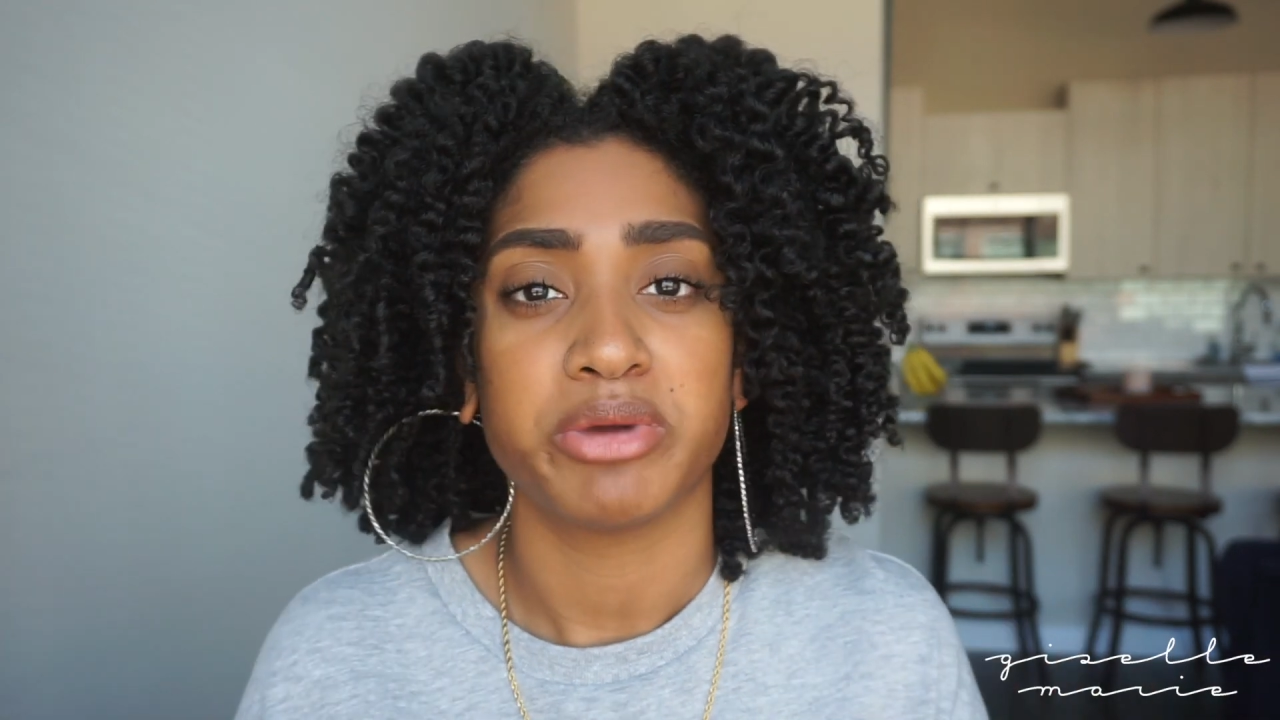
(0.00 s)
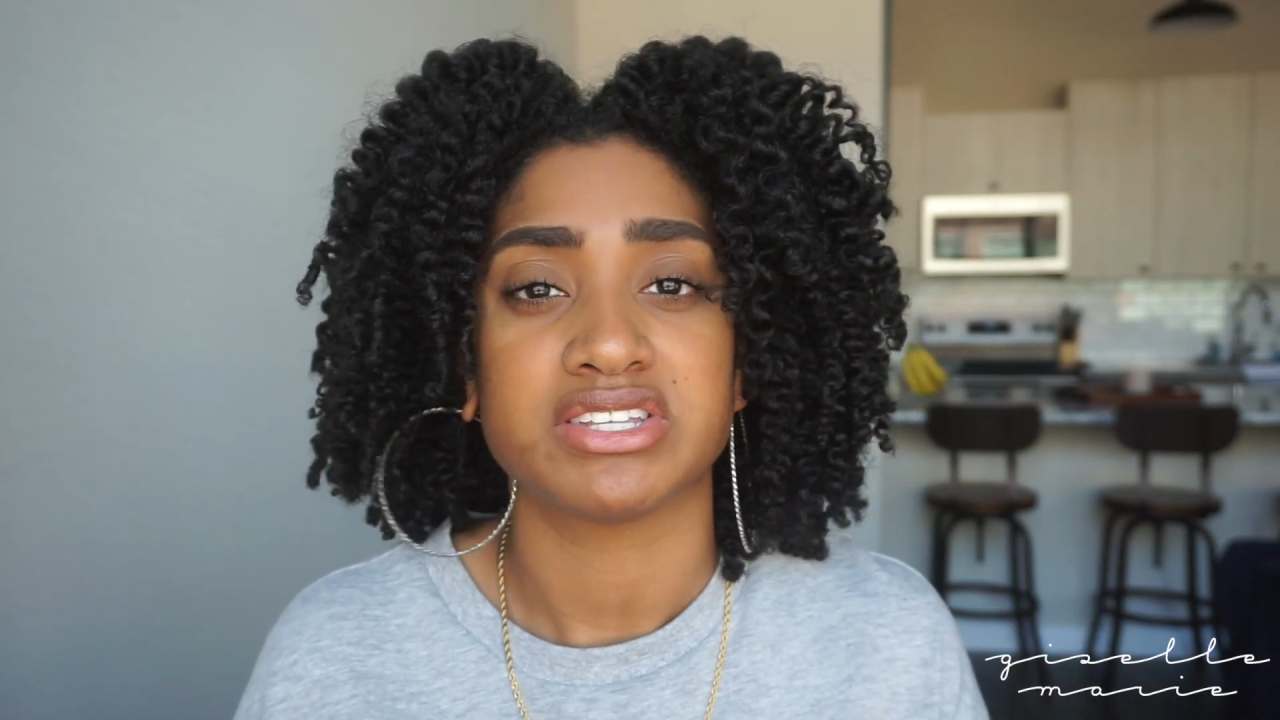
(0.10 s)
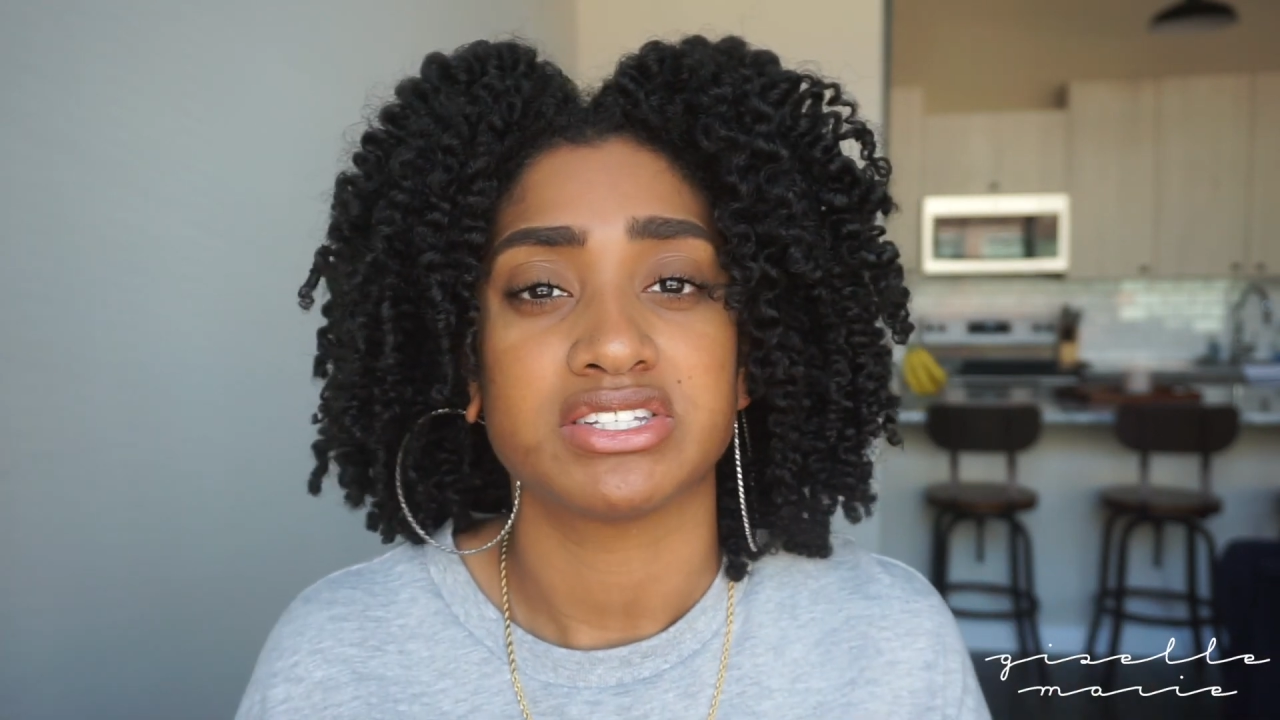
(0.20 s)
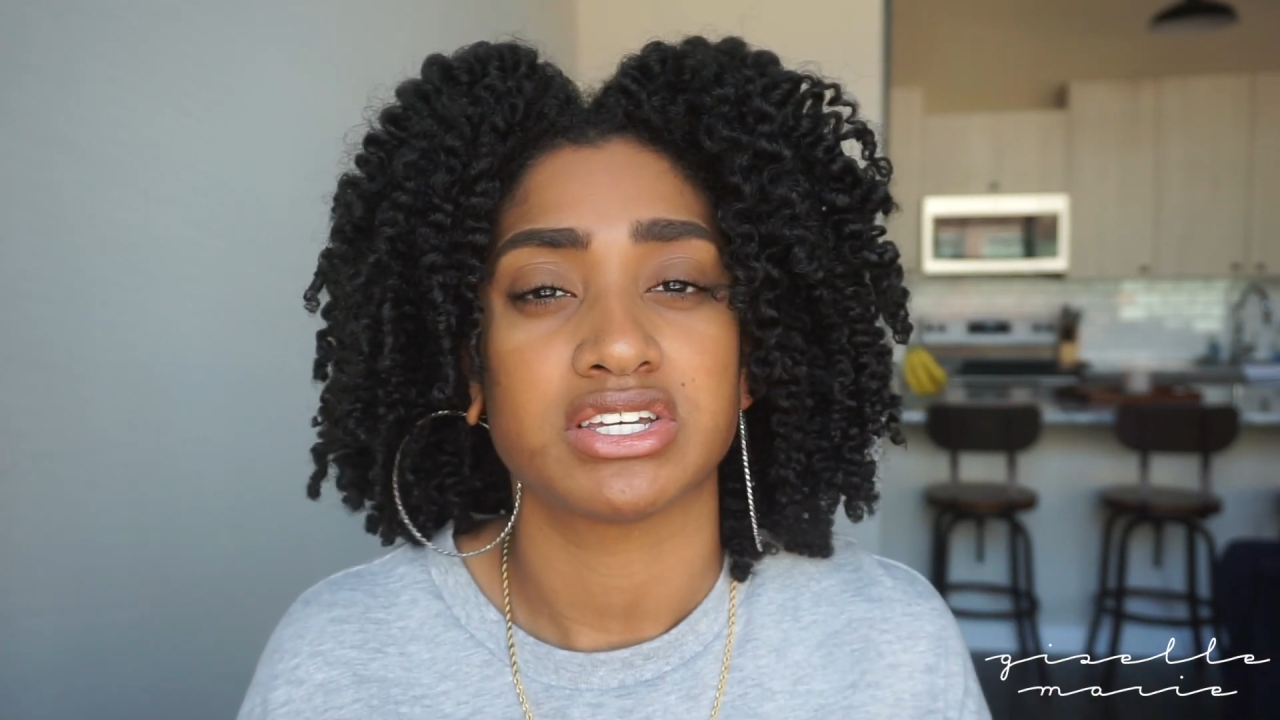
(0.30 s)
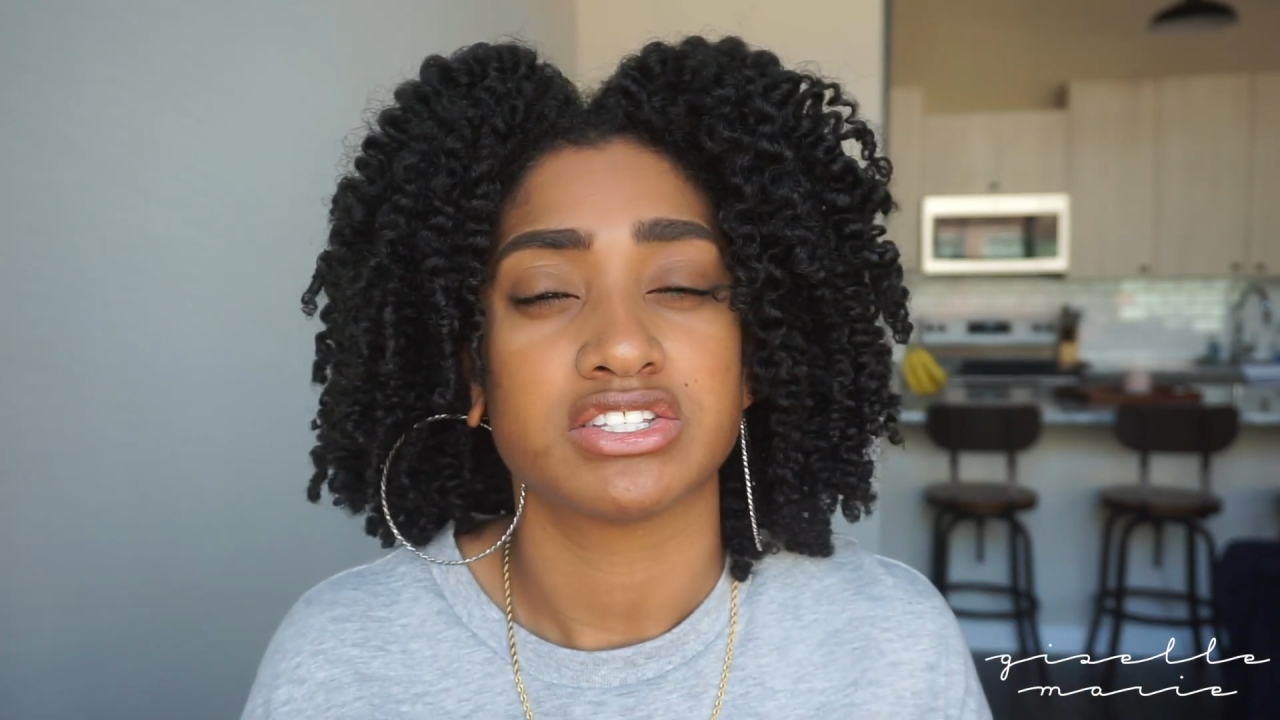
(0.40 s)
basic.